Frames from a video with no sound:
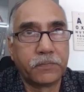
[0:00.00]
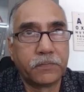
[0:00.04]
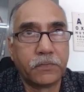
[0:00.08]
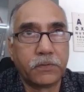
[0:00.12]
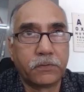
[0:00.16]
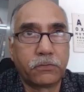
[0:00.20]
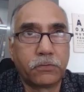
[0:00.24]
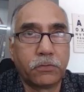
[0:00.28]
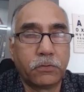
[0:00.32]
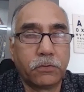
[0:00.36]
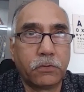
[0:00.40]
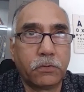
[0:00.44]

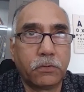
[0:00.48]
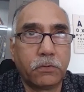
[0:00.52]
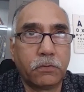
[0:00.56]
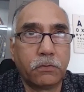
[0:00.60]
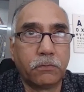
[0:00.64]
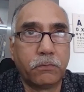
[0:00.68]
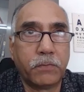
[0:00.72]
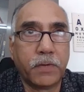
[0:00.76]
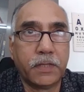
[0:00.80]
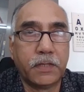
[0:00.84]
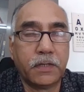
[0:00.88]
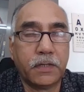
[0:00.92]
So
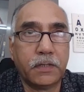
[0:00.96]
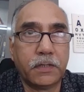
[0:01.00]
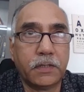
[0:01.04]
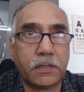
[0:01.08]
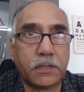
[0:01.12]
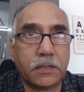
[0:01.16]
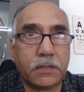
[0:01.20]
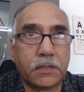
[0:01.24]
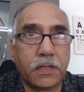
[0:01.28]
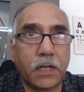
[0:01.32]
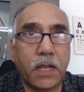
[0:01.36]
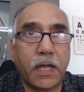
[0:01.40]
whether it
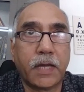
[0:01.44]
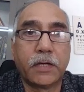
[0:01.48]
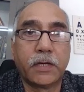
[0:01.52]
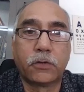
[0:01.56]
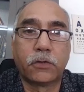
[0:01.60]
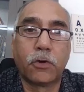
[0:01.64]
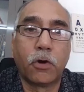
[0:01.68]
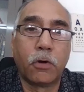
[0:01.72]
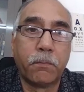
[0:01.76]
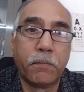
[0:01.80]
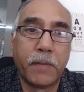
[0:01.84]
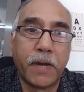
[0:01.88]
is the
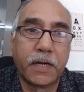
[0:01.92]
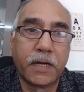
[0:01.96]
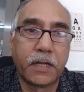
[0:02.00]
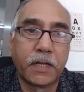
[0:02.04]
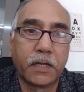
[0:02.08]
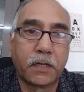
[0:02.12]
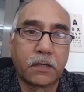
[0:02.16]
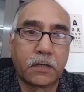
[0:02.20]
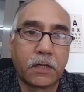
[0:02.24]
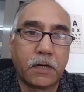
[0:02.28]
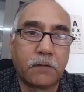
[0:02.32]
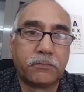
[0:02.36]
light combat
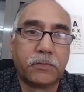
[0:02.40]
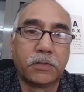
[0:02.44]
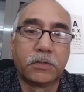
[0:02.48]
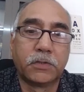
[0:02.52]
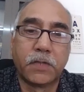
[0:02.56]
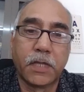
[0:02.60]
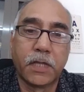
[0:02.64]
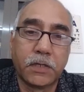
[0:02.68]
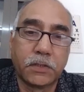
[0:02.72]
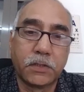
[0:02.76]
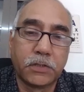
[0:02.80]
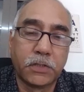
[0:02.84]
aircraft, the
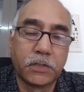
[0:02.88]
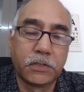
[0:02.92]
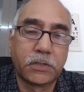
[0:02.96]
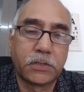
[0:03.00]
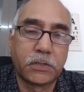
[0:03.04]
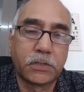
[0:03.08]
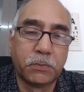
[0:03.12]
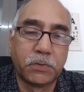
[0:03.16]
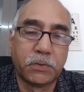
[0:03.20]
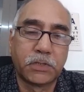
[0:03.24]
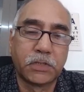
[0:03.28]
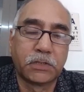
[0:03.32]

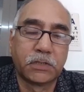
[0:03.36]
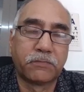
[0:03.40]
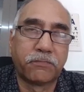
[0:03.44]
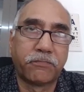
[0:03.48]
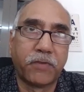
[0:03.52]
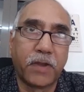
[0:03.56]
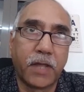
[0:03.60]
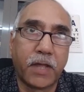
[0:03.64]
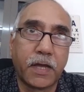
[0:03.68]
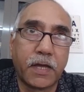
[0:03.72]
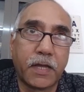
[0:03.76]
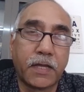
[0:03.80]
Tejas, which is
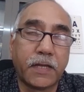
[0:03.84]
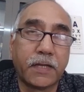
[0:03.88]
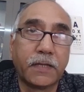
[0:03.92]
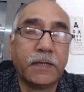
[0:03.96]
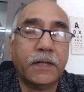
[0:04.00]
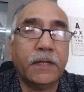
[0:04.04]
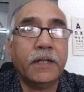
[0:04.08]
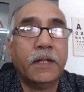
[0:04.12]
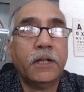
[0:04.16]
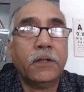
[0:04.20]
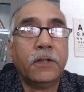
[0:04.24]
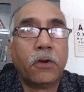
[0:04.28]

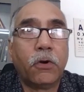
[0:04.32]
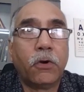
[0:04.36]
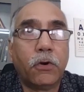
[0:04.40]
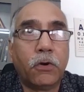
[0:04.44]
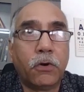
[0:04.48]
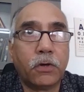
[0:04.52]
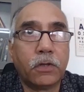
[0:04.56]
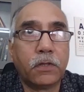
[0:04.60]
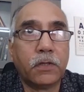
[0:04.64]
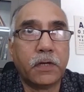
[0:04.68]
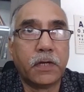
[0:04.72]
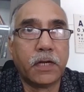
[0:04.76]
flying,
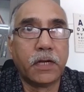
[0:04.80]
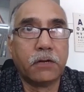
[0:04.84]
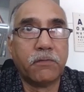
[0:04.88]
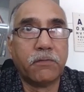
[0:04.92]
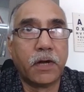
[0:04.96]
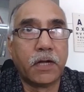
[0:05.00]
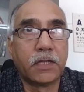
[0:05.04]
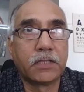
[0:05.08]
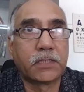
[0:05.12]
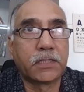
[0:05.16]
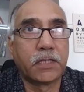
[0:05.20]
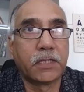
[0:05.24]
or the
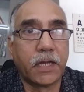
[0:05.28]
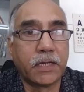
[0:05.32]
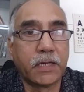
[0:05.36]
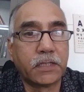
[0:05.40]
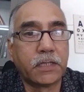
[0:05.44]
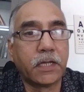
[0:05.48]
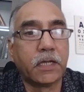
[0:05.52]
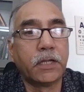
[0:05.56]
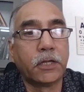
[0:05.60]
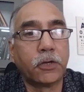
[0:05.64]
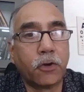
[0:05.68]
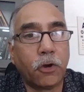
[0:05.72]
advanced
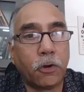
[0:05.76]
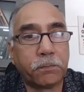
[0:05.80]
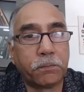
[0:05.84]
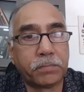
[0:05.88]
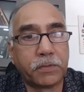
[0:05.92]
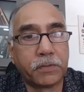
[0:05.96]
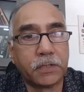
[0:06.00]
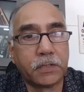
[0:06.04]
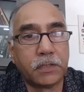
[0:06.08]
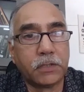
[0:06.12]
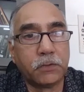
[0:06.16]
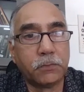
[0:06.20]
light
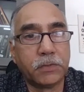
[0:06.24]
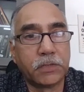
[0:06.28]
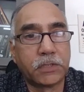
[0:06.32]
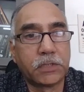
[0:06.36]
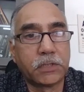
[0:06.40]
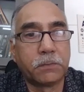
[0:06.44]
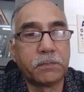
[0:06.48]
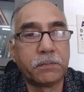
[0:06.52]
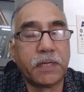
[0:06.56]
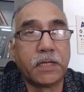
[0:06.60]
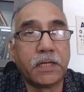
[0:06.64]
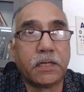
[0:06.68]
helicopter,
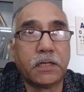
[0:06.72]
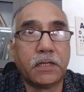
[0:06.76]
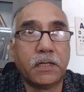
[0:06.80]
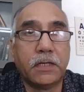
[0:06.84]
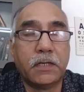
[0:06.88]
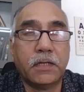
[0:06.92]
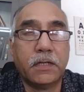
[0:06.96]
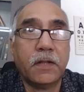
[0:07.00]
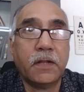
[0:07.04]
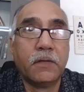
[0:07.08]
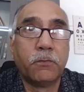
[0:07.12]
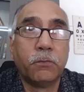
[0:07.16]

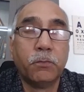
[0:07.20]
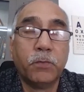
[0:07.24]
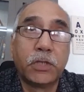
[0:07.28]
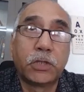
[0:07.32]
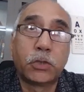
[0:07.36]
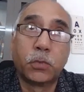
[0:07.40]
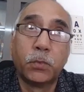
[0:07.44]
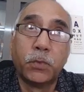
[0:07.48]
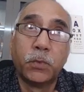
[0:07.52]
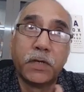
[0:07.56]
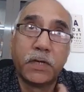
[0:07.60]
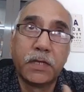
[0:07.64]

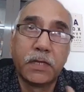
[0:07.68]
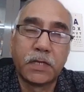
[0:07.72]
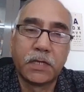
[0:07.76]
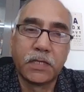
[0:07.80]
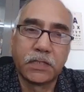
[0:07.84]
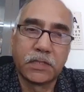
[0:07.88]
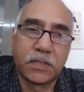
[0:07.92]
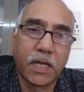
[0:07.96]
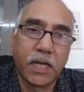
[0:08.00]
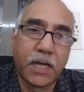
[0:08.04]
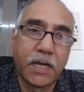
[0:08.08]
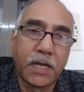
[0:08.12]
which were
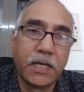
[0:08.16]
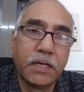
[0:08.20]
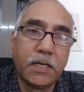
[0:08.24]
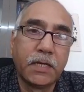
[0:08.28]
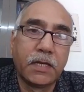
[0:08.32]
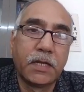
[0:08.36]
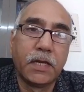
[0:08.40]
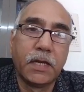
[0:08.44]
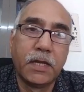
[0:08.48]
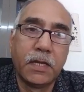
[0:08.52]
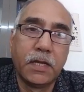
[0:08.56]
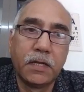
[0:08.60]

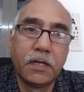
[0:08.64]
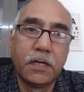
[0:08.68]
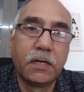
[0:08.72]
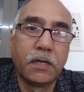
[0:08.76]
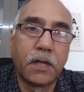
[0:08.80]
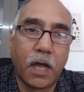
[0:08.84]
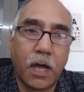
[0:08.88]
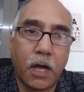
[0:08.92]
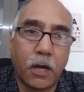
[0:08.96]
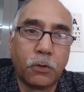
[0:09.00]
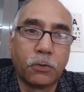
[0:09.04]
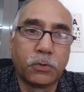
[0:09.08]
designed
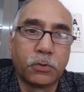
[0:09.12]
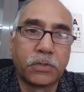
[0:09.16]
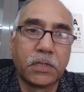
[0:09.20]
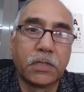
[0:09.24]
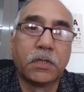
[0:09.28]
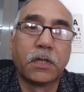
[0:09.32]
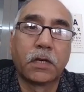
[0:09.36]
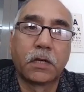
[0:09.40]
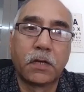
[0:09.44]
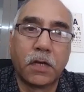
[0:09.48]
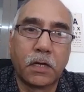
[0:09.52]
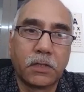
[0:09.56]
in-house
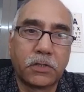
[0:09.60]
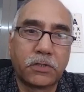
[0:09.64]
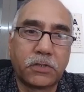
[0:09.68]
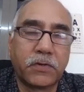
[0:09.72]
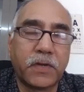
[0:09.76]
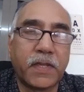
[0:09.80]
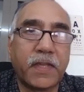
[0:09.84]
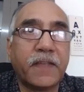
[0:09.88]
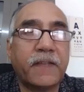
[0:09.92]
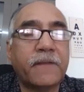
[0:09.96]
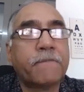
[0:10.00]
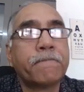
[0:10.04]
in the
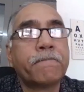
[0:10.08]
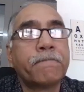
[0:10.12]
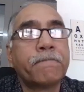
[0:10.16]
country,